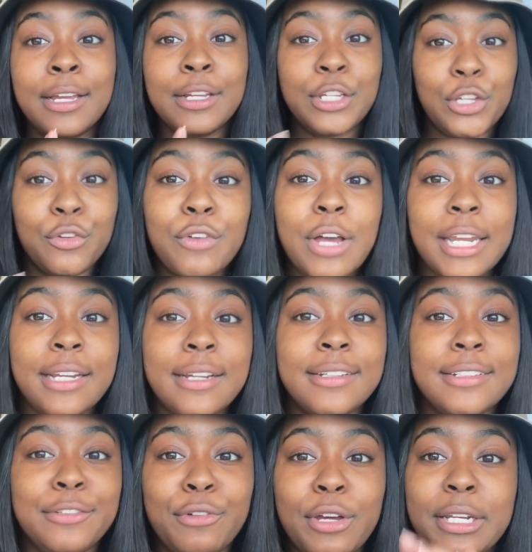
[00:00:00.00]
you've gotta
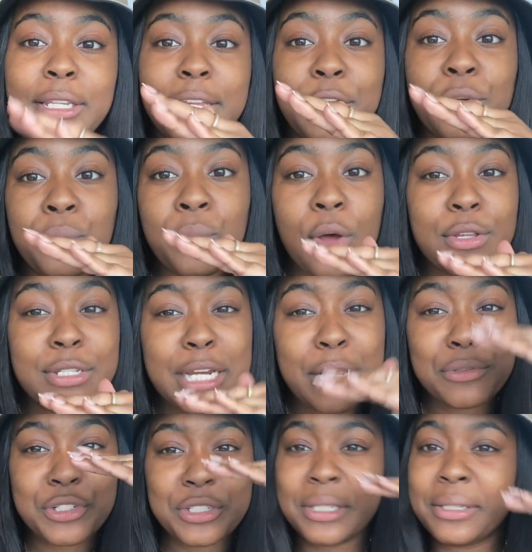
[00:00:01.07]
let your walls
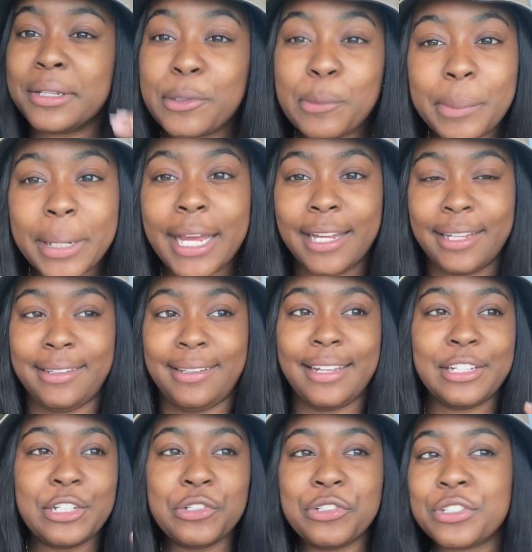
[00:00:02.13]
down just a little bit.
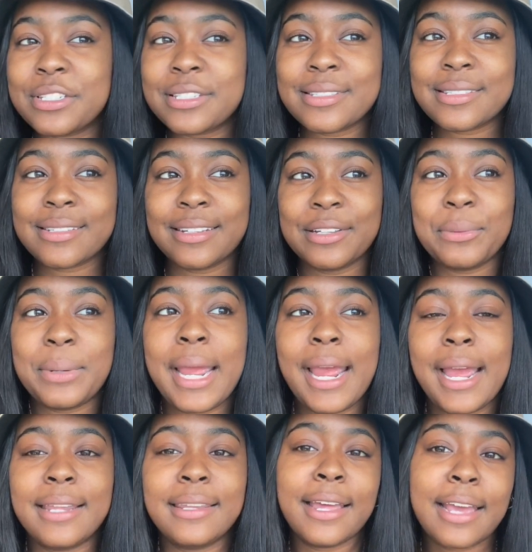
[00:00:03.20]
Like, you
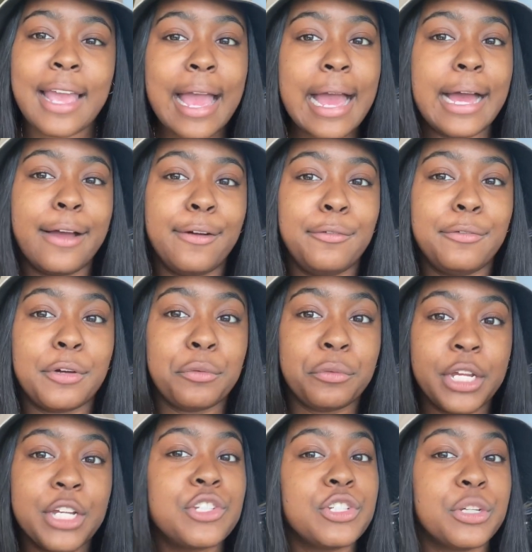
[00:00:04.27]
can't like have a
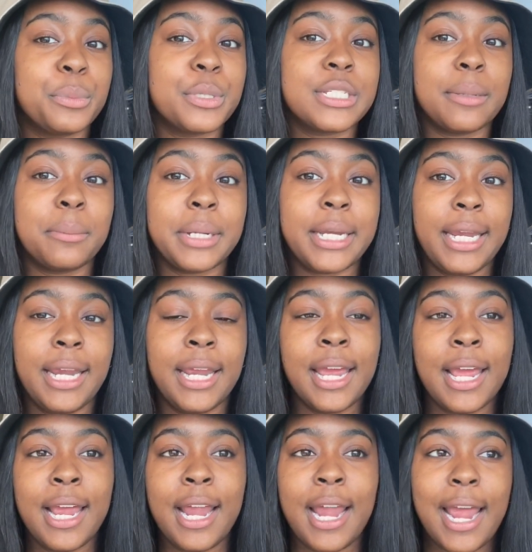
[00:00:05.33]
relationship with somebody
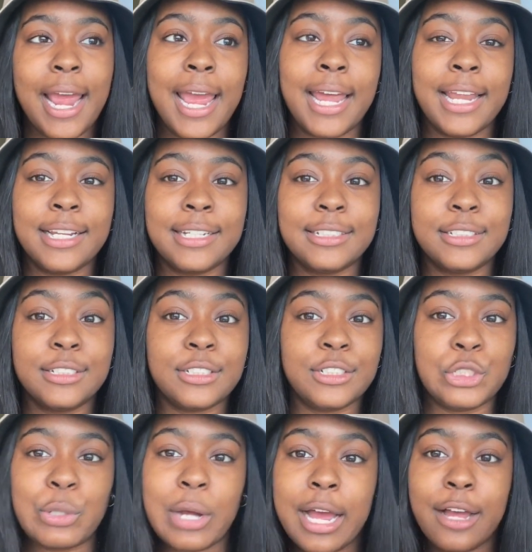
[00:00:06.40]
and
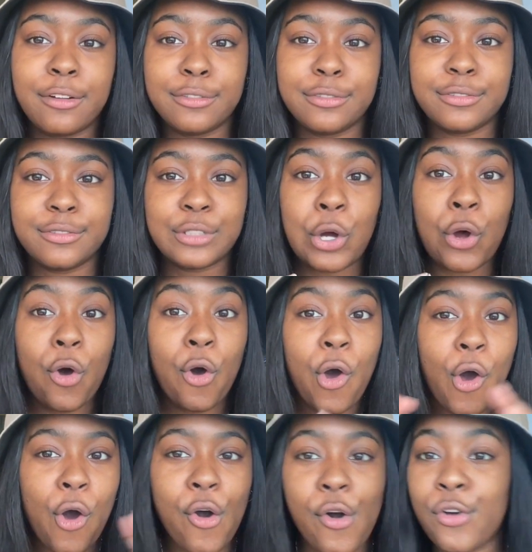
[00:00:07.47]
you have
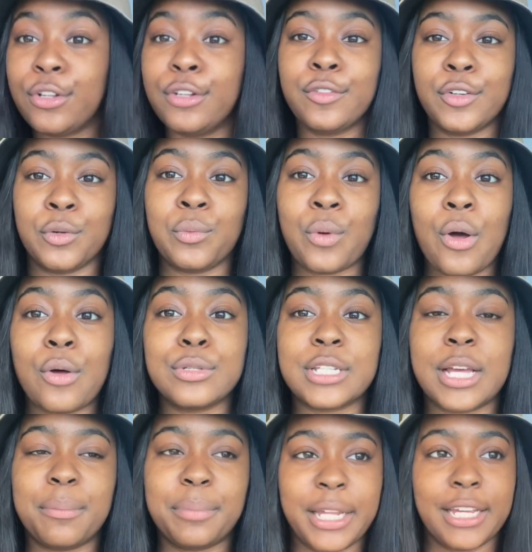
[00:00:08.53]
all of your walls
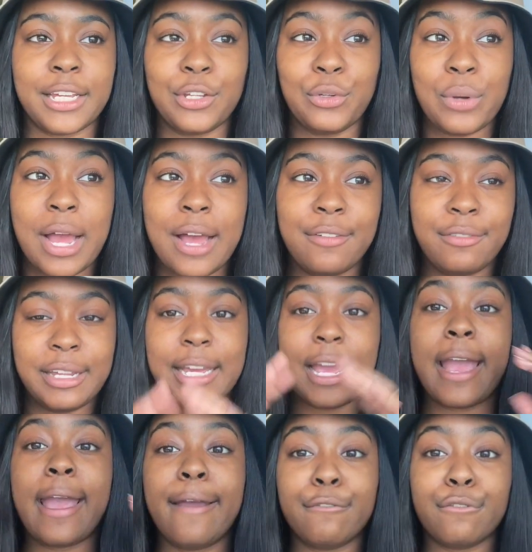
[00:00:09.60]
up. Like, you have like
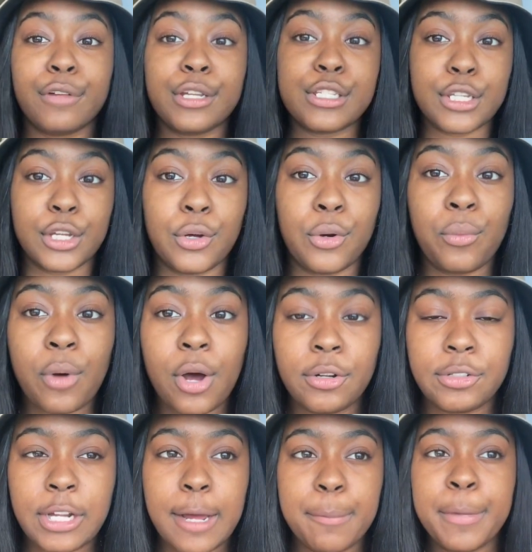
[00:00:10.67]
every single
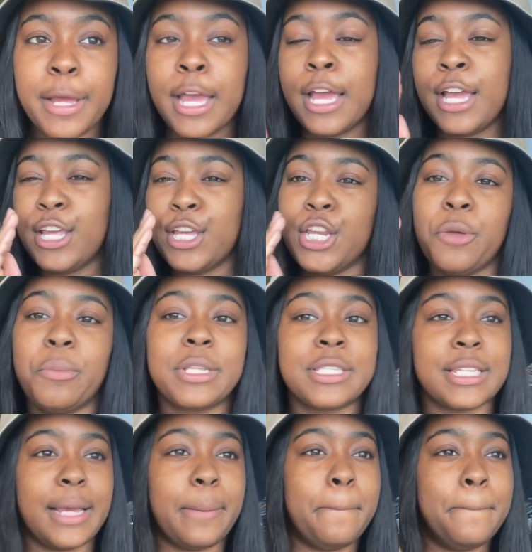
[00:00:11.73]
wall up, you know, it's
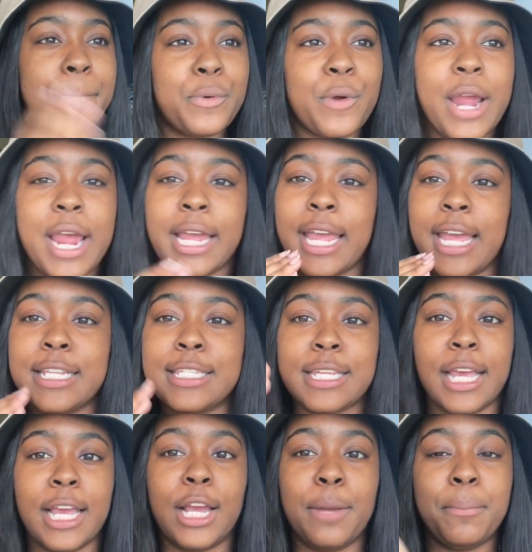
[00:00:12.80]
like brick, it's
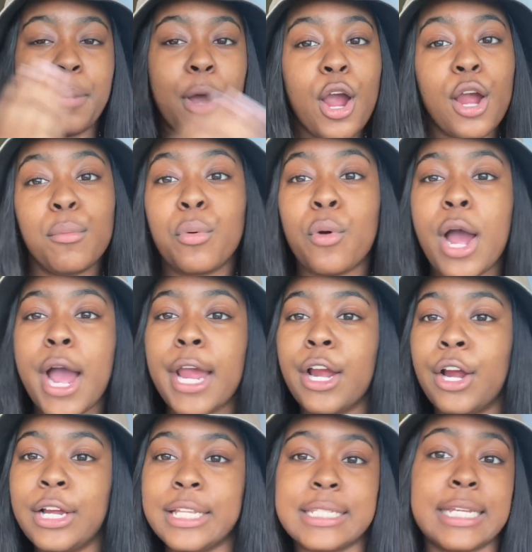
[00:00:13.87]
like barbed
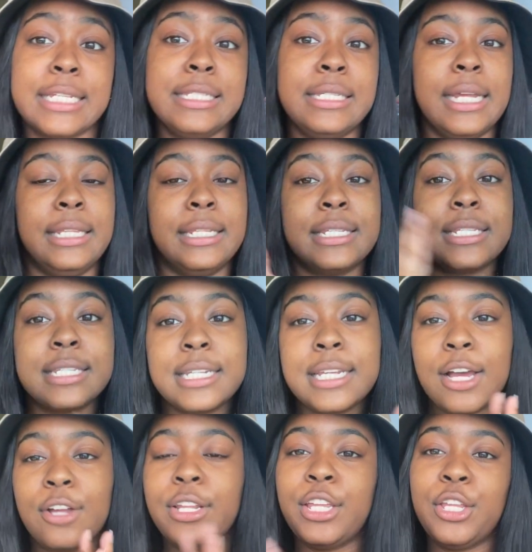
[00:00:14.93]
wire, it's like stainless
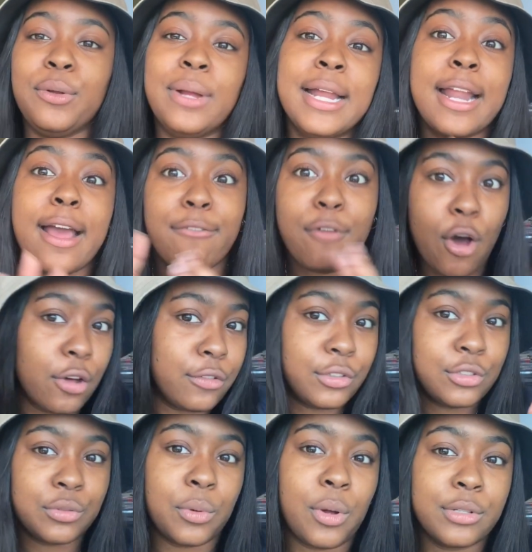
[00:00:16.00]
steel. Like, you can have all
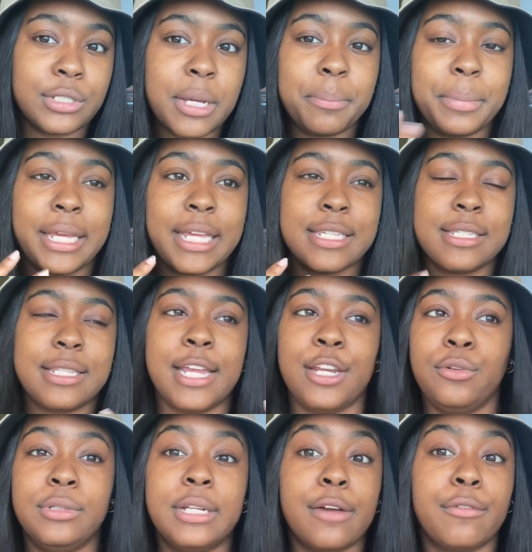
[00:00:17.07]
those walls up, because then
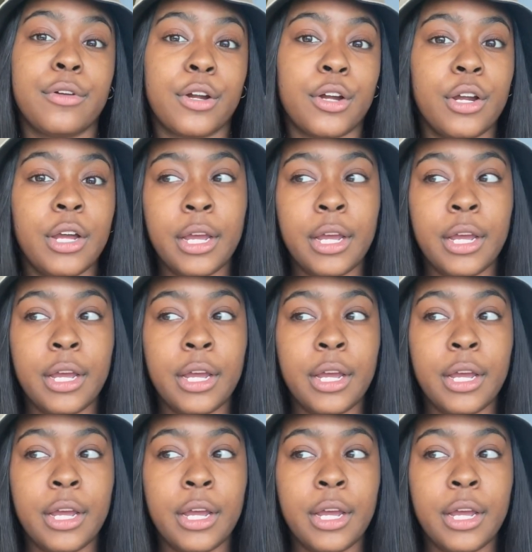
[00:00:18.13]
they'll never